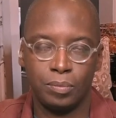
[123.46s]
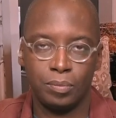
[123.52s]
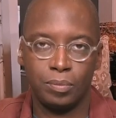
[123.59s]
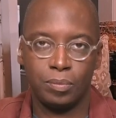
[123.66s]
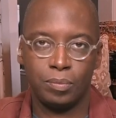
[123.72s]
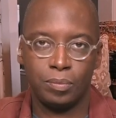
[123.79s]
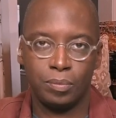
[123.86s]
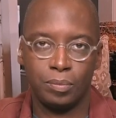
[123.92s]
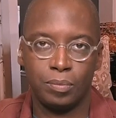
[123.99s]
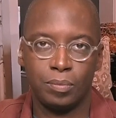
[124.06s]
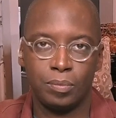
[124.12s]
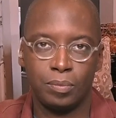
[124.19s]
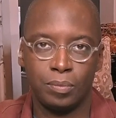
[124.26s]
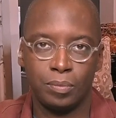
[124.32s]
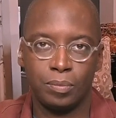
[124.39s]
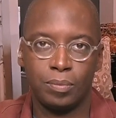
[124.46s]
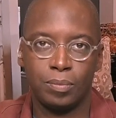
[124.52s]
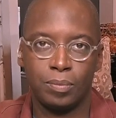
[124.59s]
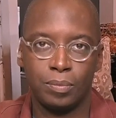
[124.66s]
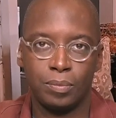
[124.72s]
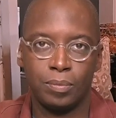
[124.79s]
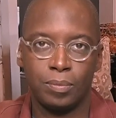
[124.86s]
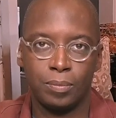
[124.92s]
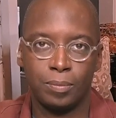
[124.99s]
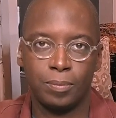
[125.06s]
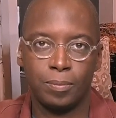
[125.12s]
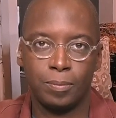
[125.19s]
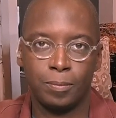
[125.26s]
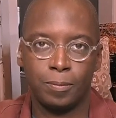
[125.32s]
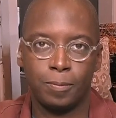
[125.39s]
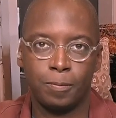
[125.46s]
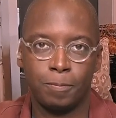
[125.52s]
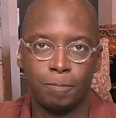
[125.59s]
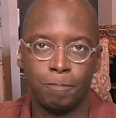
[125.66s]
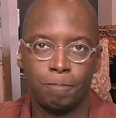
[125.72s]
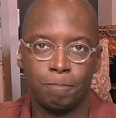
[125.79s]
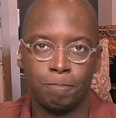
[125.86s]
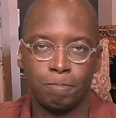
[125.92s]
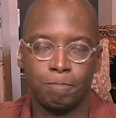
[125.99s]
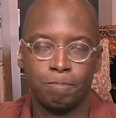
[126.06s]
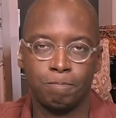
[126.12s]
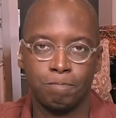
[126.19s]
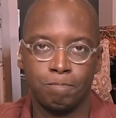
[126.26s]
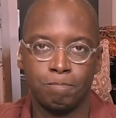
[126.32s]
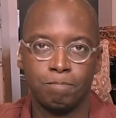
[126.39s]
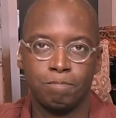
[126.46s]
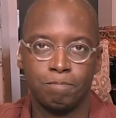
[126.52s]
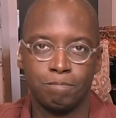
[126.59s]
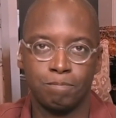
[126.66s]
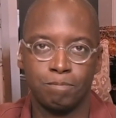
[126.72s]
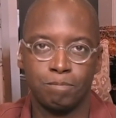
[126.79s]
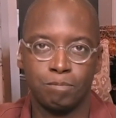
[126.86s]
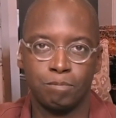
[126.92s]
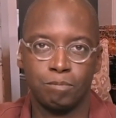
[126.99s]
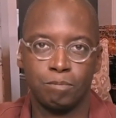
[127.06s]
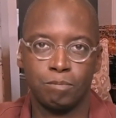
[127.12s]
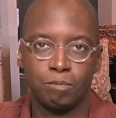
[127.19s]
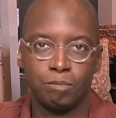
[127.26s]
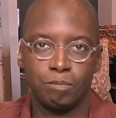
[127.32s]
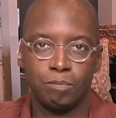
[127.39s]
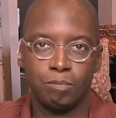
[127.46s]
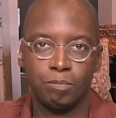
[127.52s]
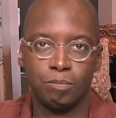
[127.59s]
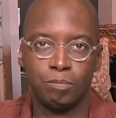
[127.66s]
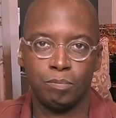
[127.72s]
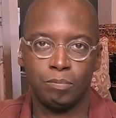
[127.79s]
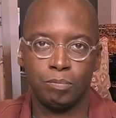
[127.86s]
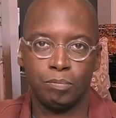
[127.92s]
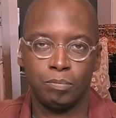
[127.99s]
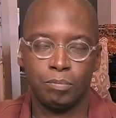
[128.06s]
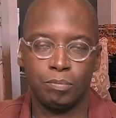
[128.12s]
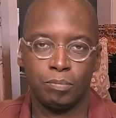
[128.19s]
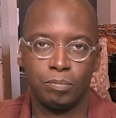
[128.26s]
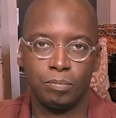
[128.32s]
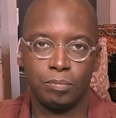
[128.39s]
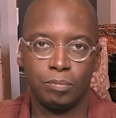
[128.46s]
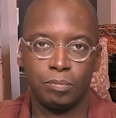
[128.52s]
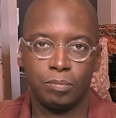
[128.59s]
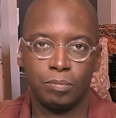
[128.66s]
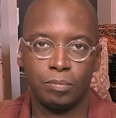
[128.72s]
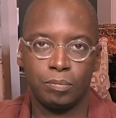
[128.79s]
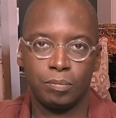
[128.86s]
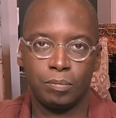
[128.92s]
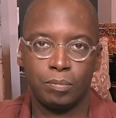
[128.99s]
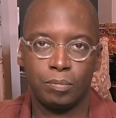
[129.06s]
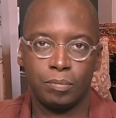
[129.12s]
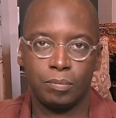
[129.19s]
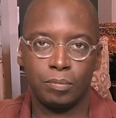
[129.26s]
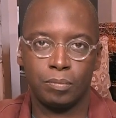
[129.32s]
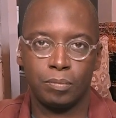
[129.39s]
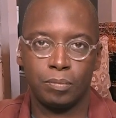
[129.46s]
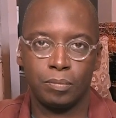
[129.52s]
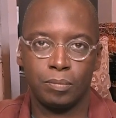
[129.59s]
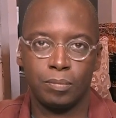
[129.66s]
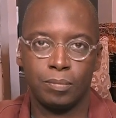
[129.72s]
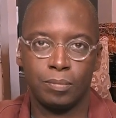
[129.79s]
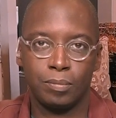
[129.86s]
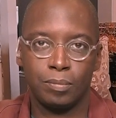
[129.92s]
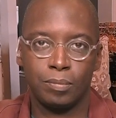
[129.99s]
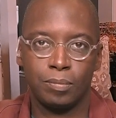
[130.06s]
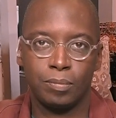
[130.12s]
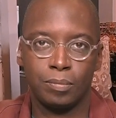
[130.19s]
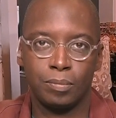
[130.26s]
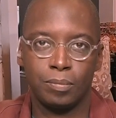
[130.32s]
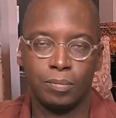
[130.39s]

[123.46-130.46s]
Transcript: [no speech]